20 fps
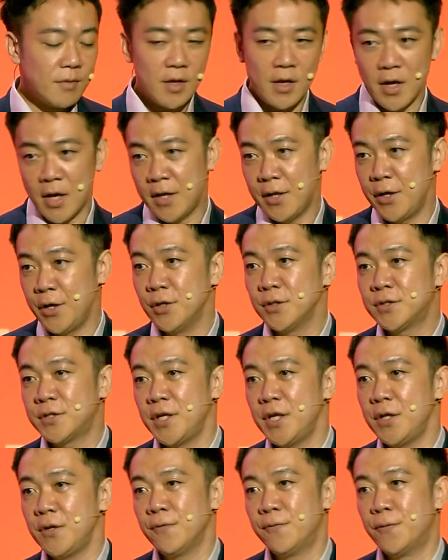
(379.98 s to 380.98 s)
and use
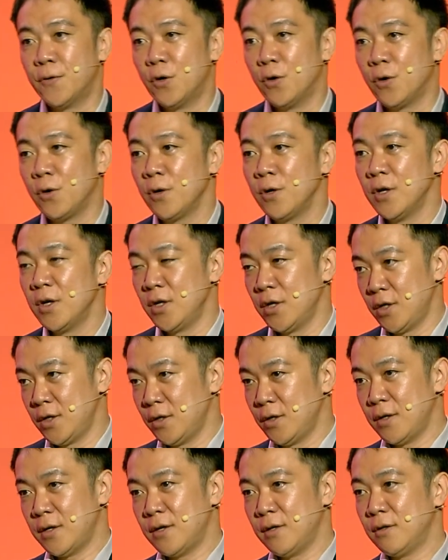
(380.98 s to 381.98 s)
it for
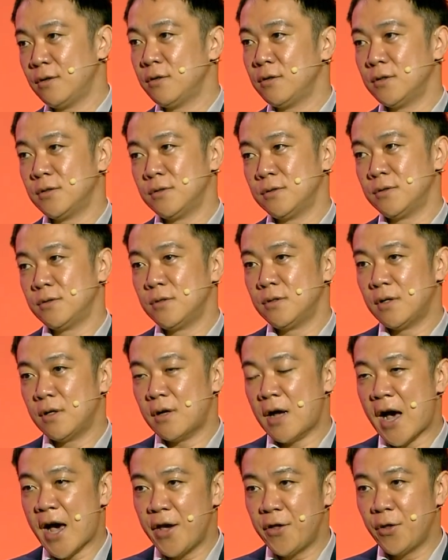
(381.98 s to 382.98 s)

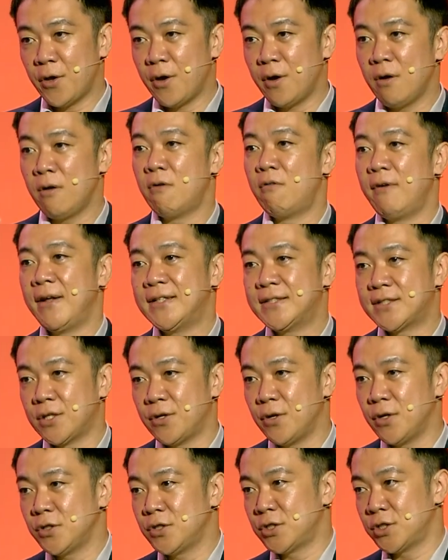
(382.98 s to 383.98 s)
either
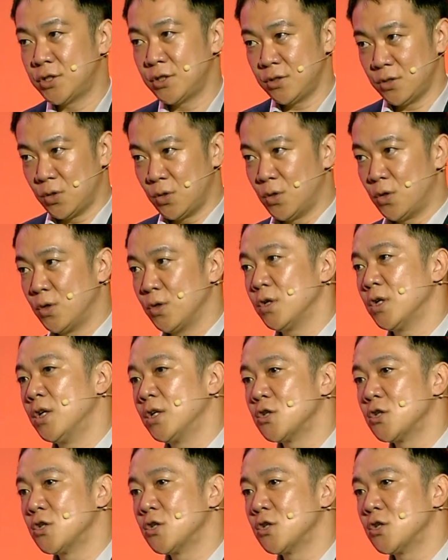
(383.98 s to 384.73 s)
research or